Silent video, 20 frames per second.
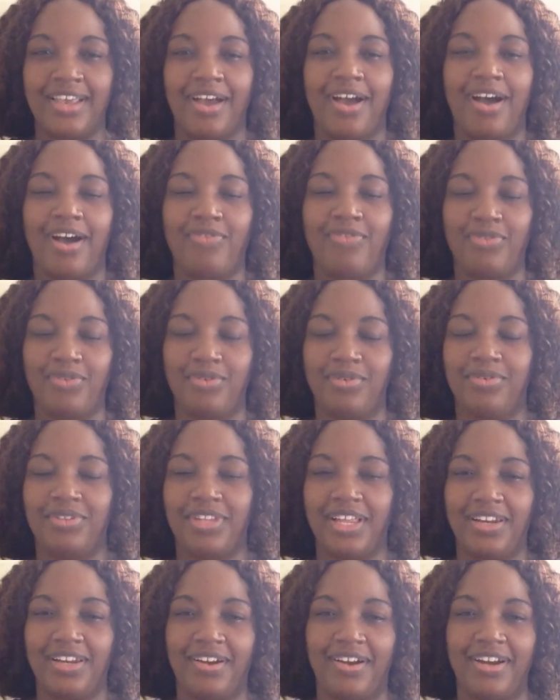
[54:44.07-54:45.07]
of who
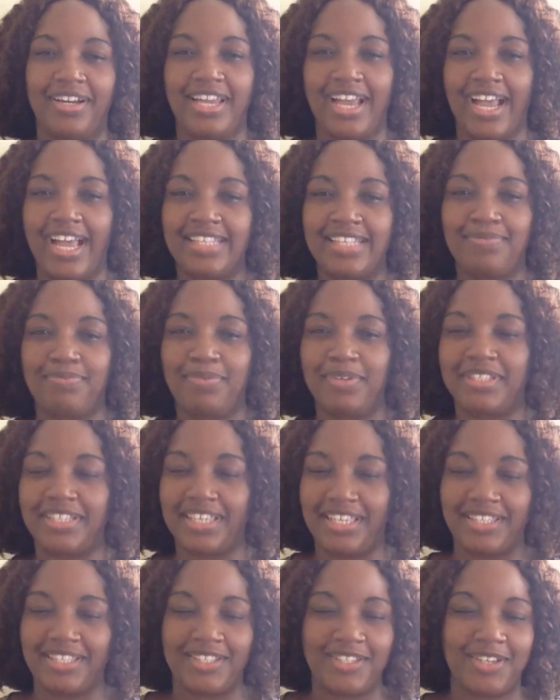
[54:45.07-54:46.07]
the Lord has put
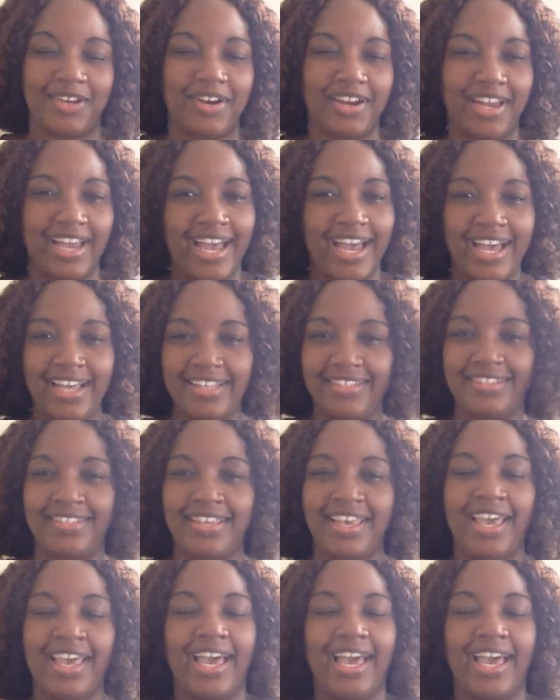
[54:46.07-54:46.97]
into your hands,